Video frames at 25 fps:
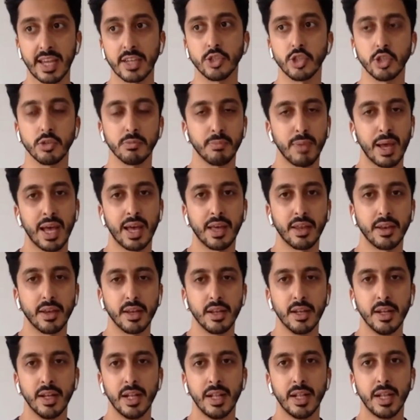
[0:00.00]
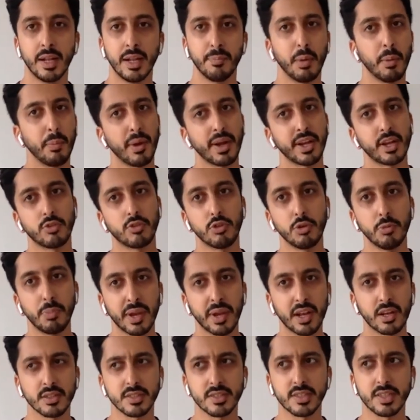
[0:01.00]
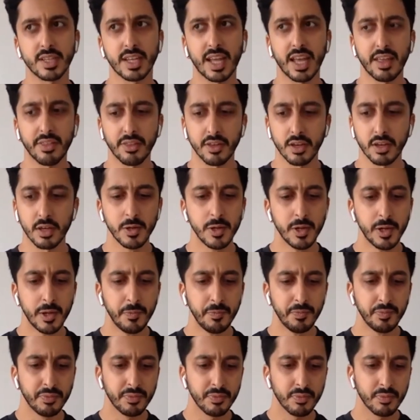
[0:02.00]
Asian man. But by grouping us together,